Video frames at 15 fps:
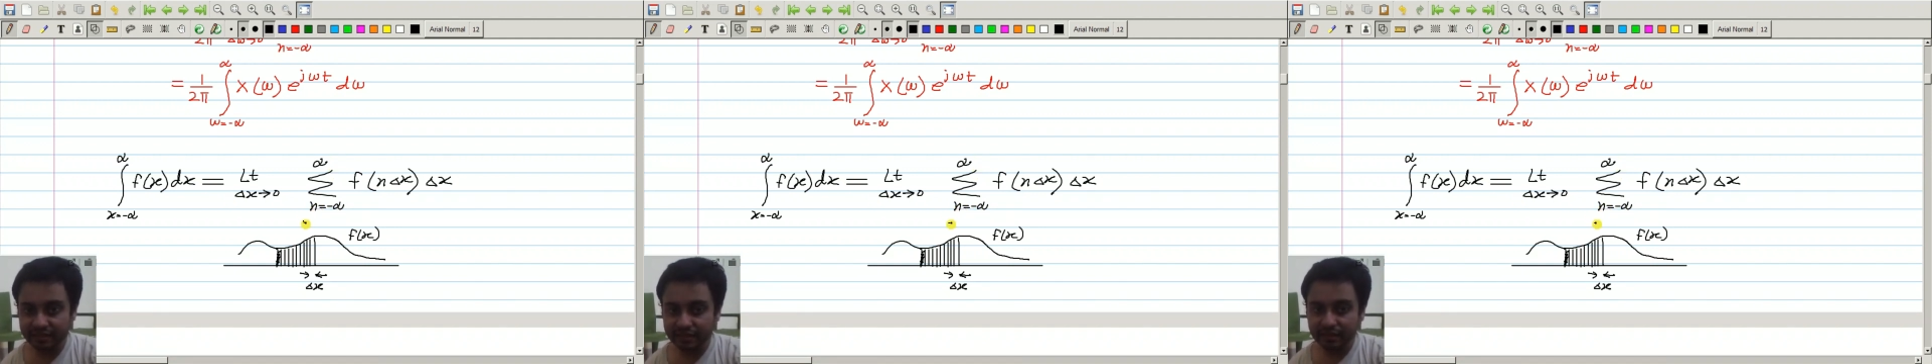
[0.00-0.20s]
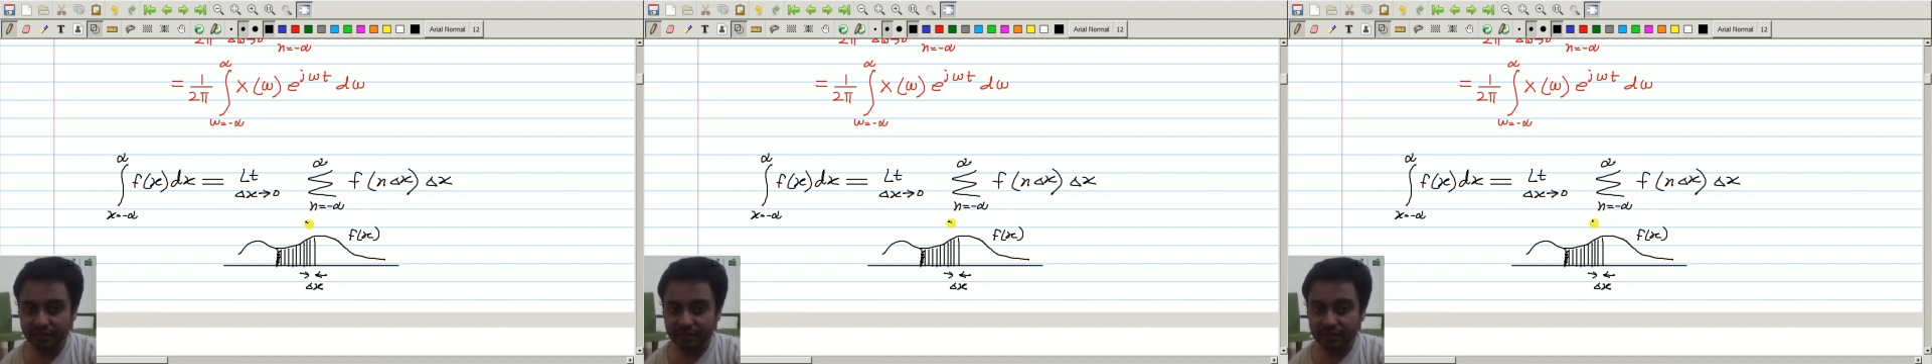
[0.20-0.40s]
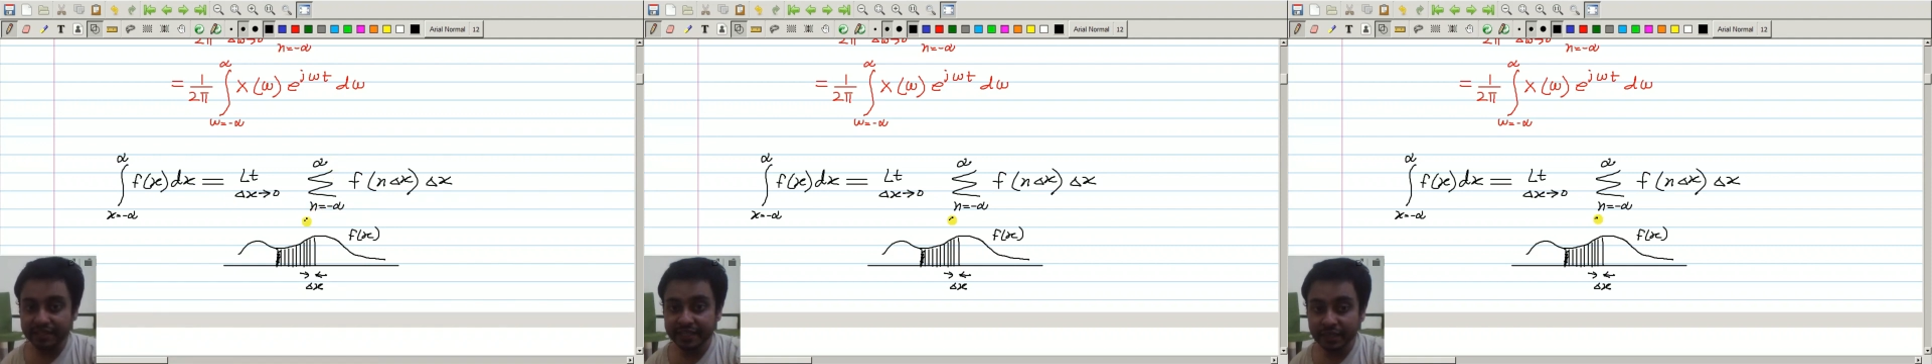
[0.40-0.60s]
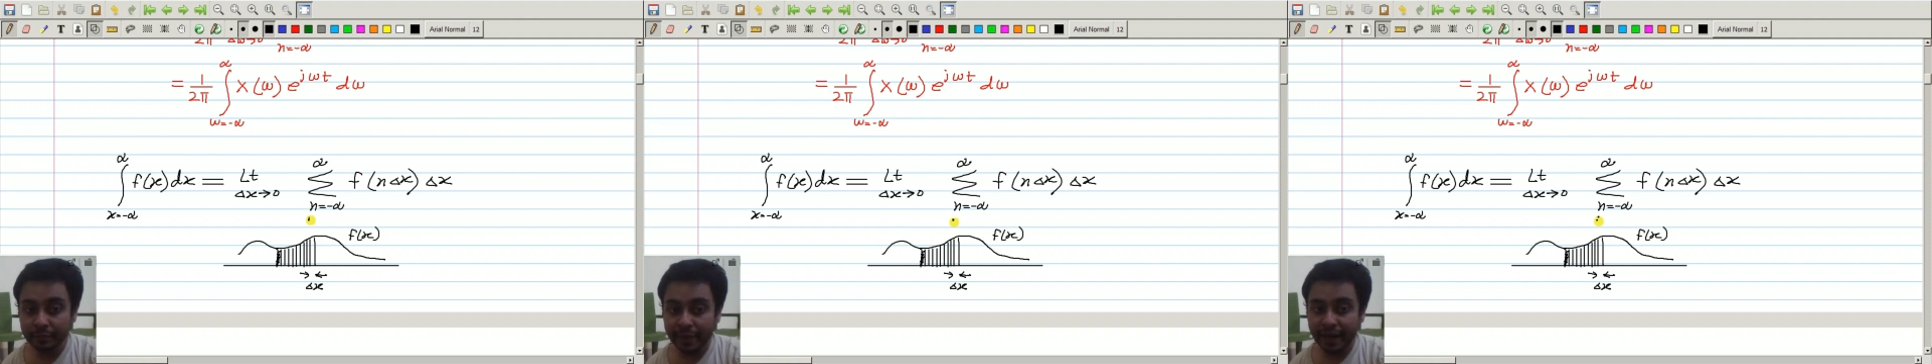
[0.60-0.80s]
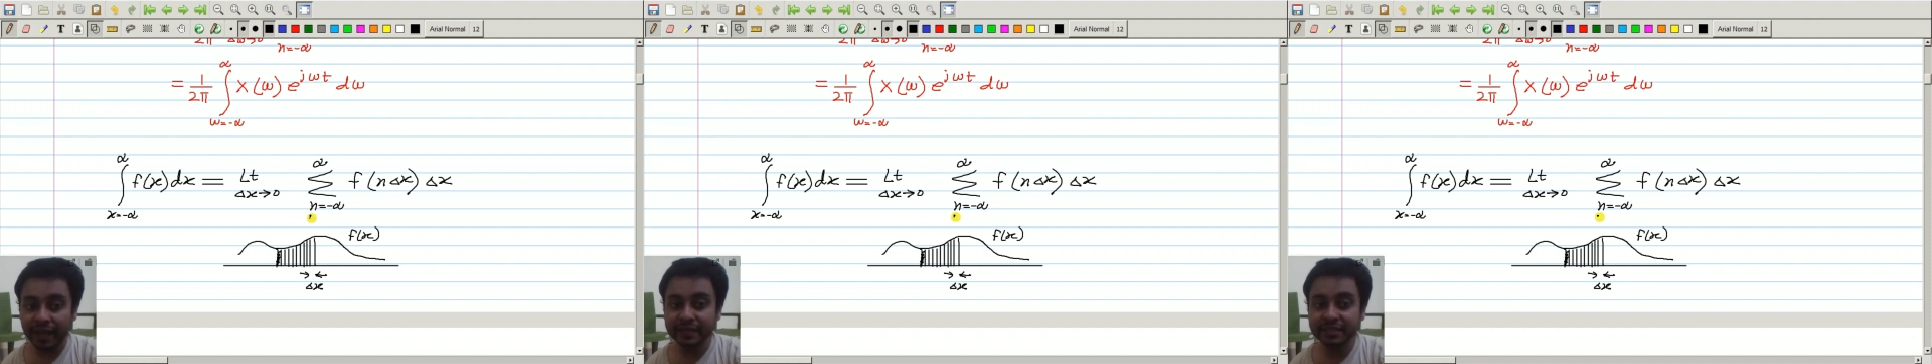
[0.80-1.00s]

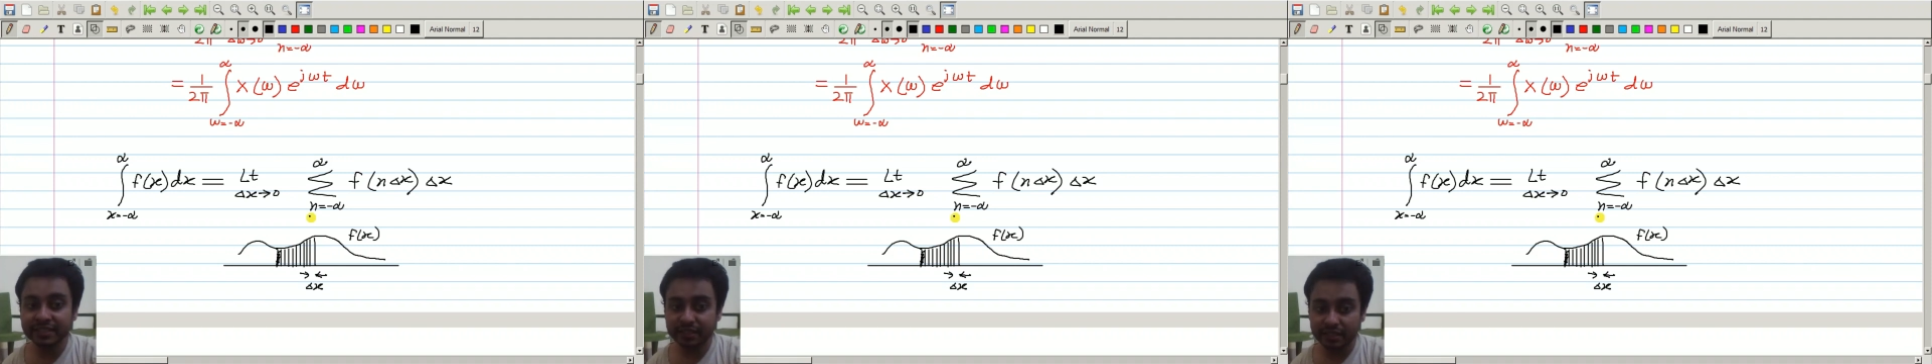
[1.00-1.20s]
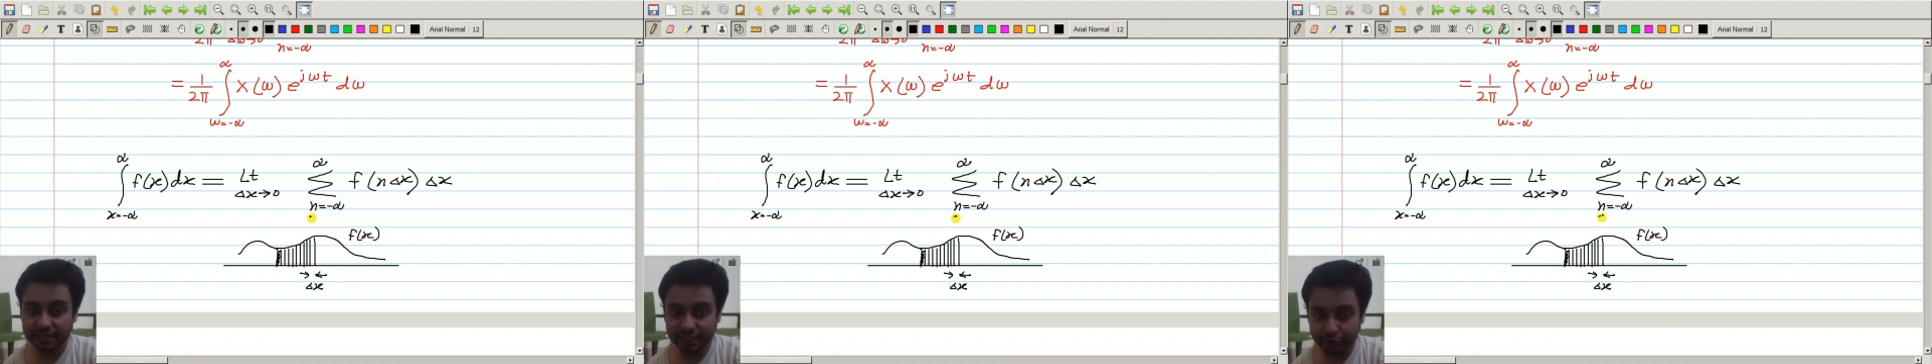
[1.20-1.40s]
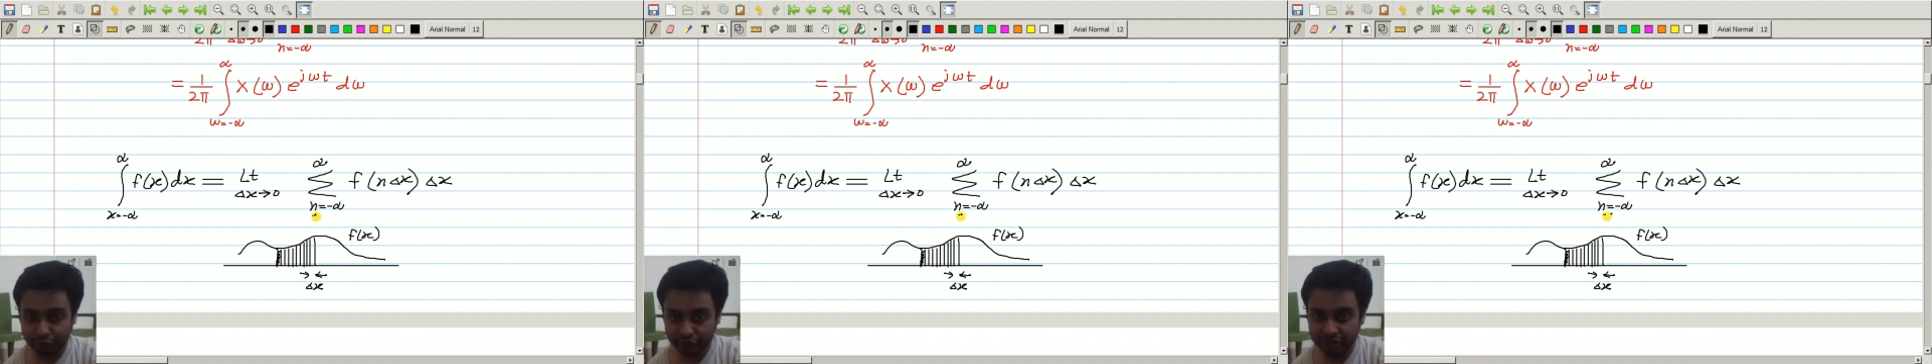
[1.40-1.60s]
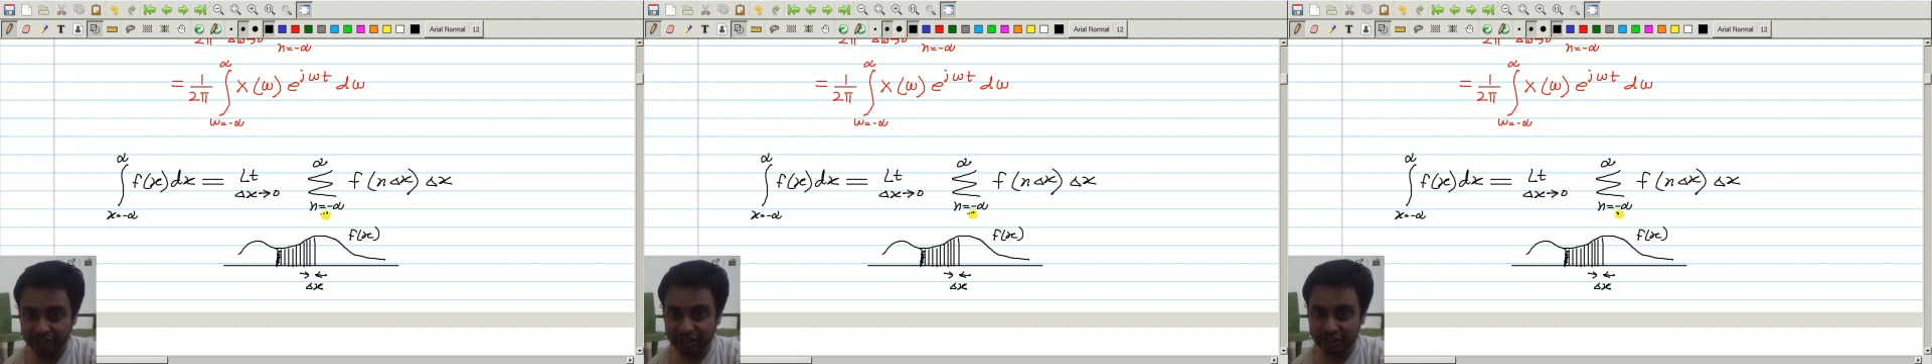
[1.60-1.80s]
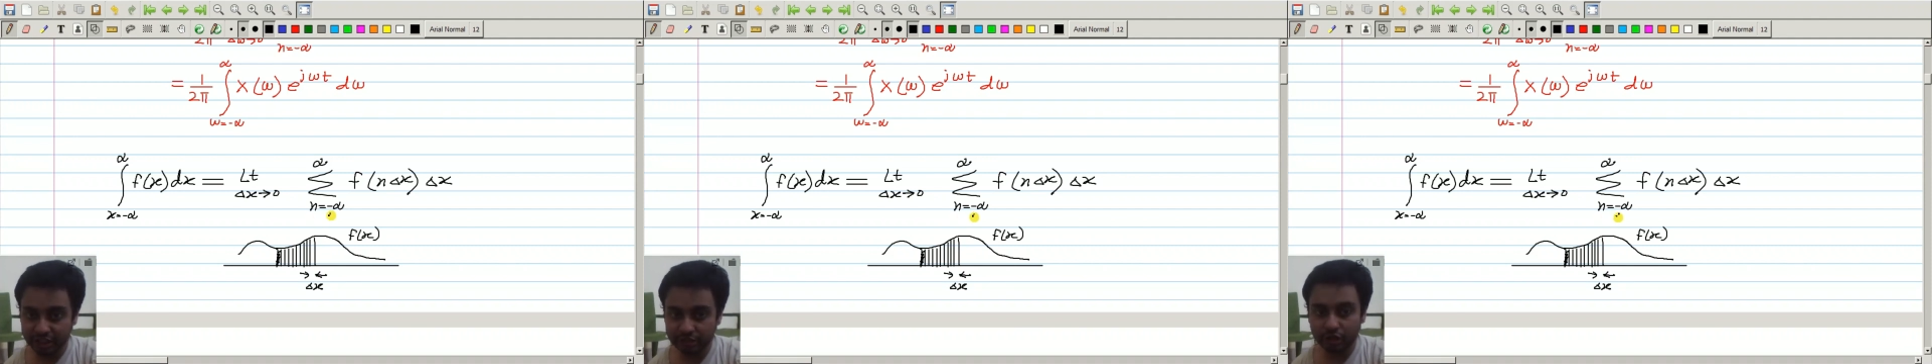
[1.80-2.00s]
definition of
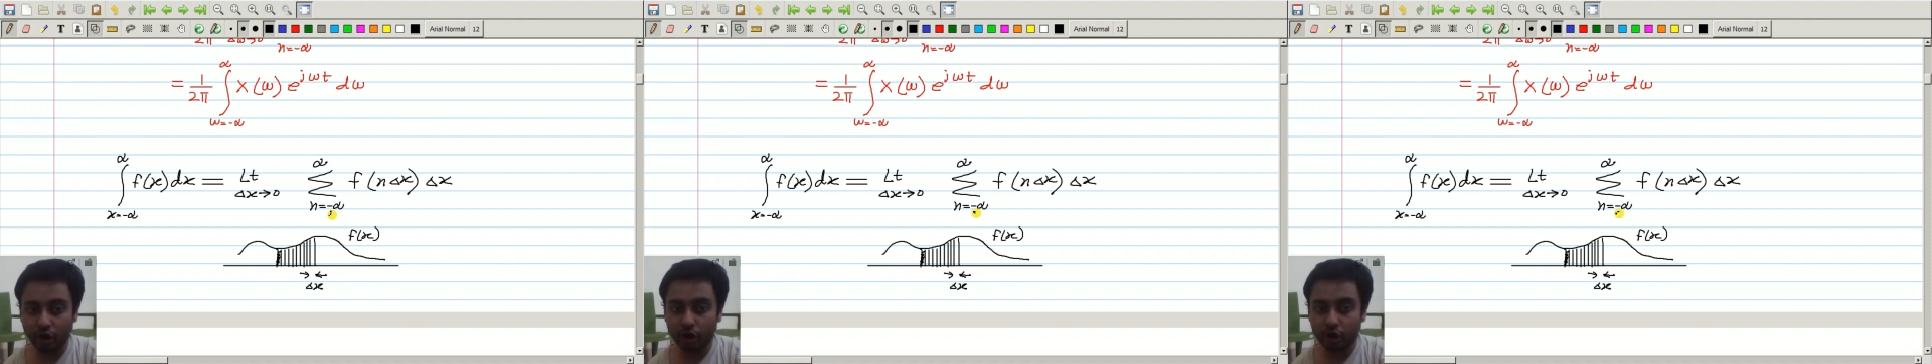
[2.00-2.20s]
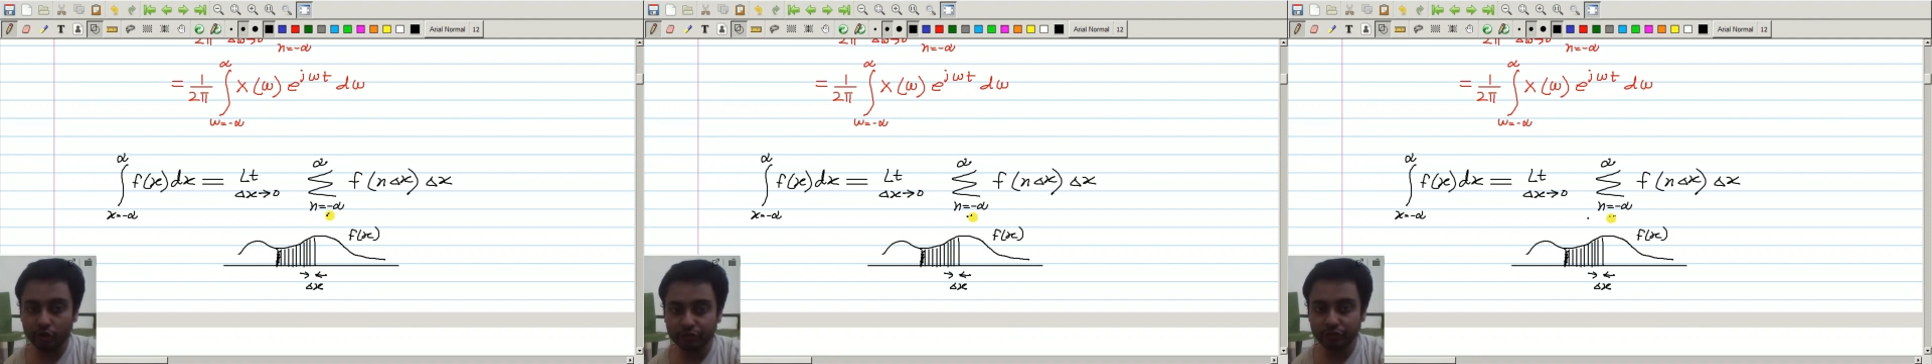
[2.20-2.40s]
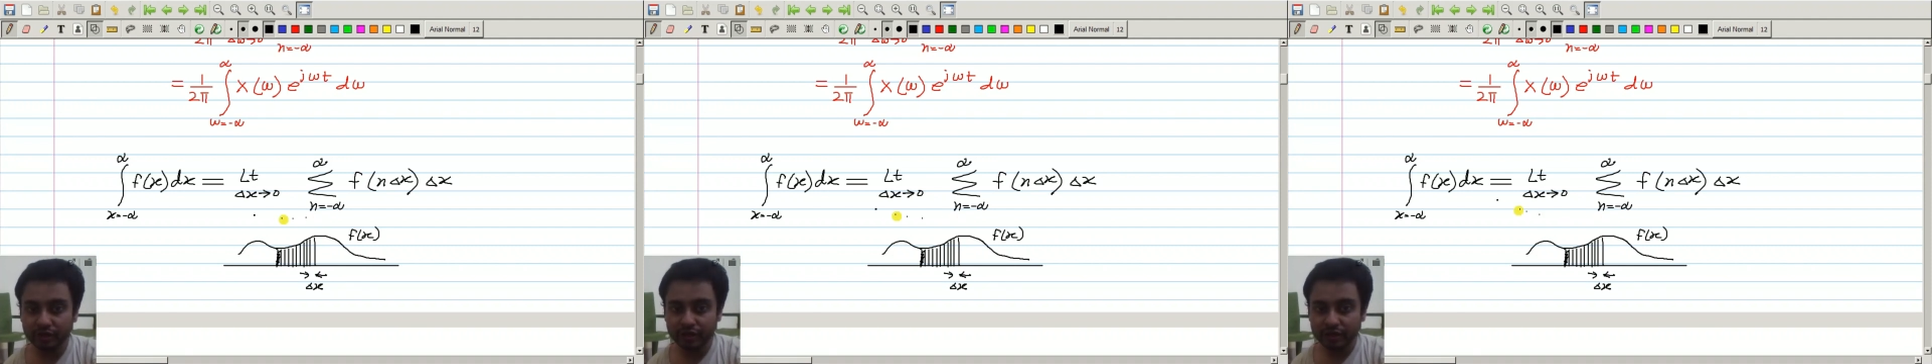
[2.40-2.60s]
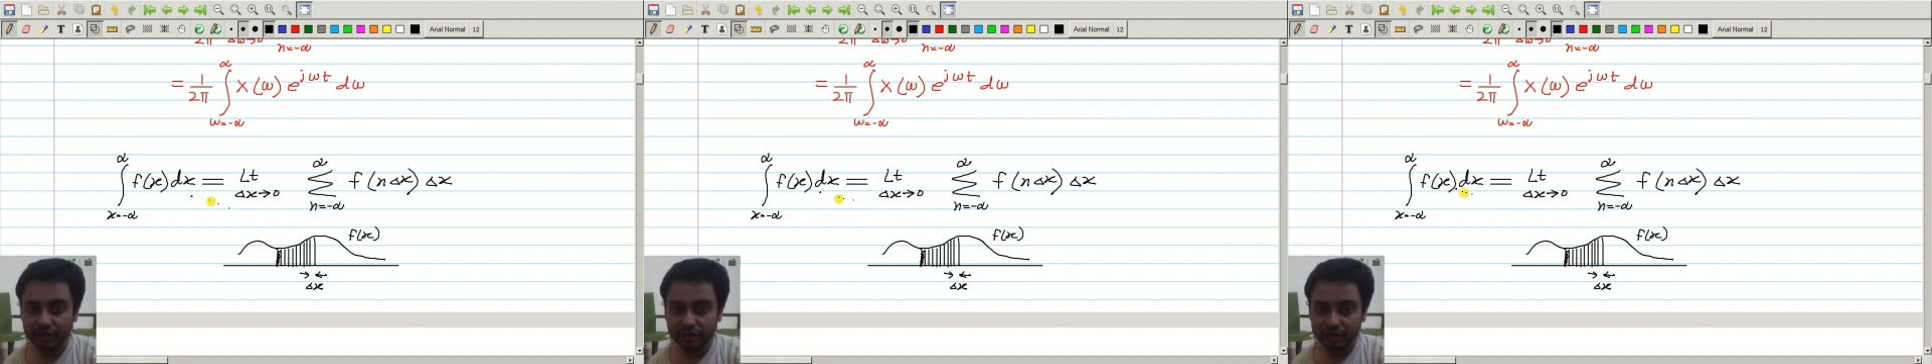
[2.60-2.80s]
integration.